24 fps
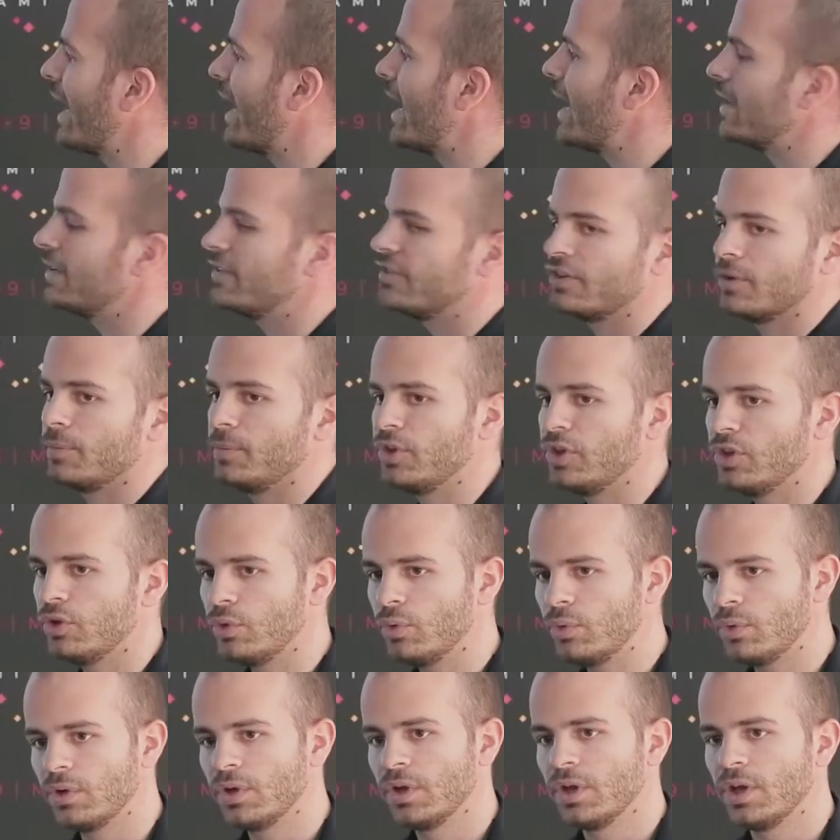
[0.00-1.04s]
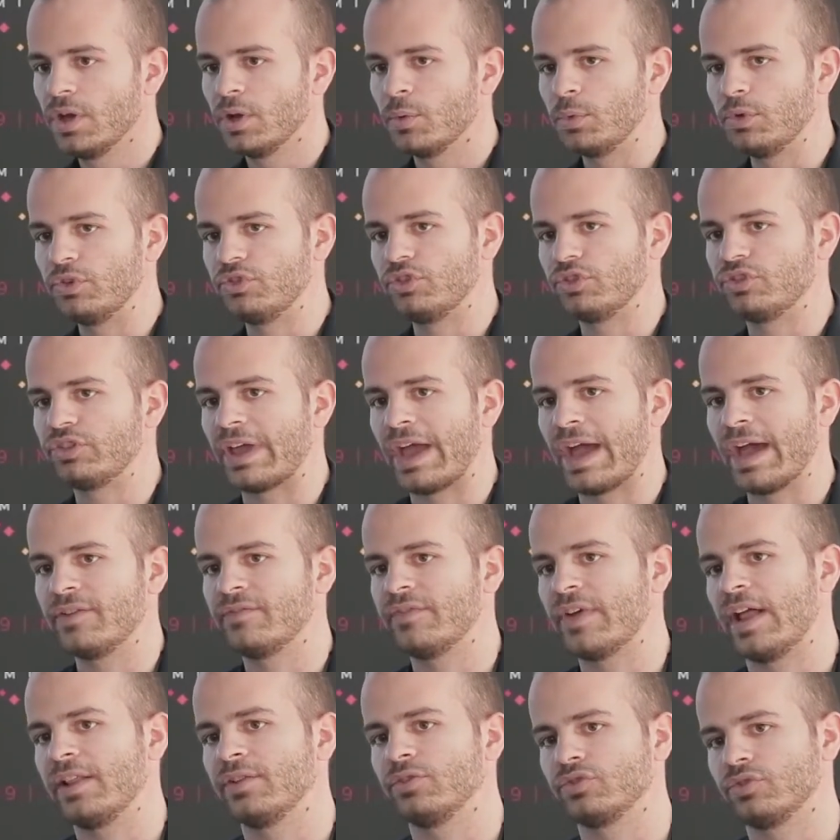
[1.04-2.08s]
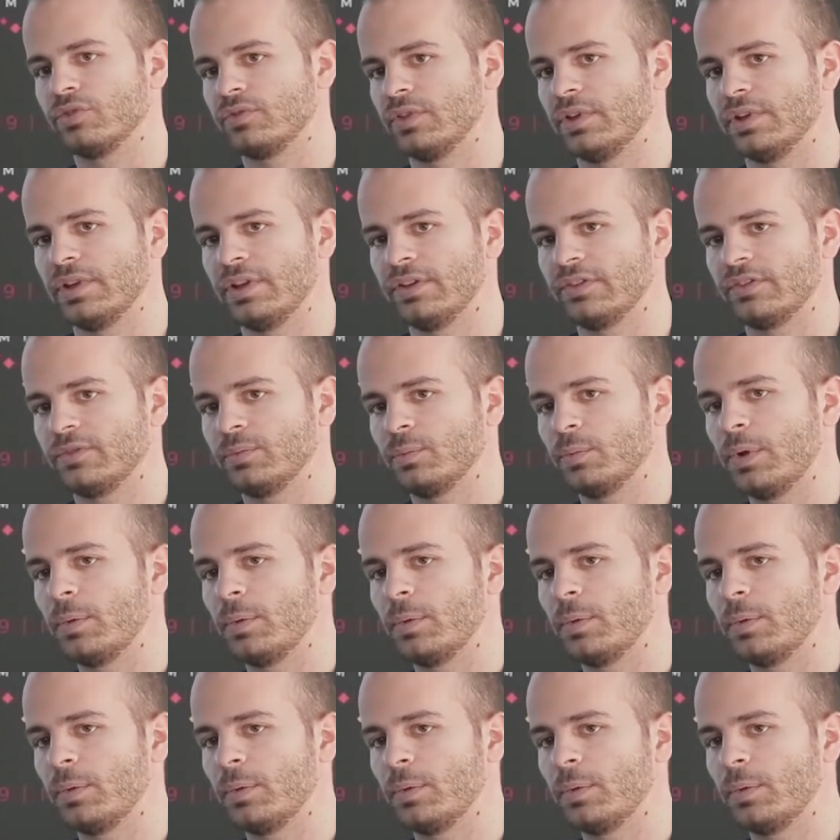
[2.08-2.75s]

to add some new, we just add values to the list.